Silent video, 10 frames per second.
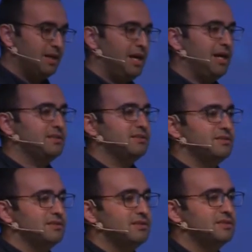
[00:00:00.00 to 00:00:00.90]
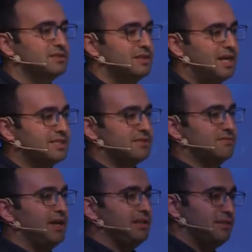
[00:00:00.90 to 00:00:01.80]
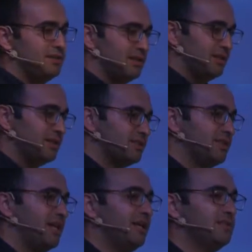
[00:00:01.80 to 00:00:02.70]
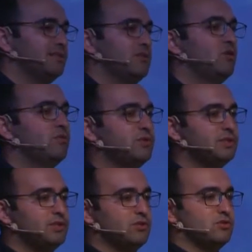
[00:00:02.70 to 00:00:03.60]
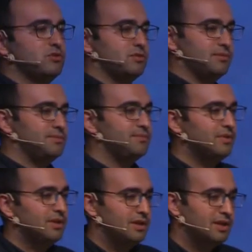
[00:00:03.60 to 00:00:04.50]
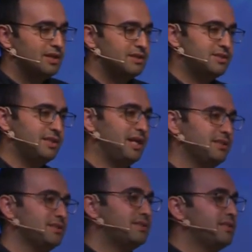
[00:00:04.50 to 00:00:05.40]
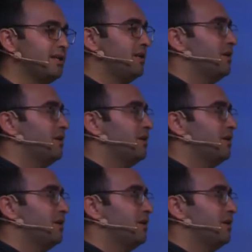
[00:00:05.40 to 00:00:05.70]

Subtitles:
And the last one, the ninth overused trend, it's a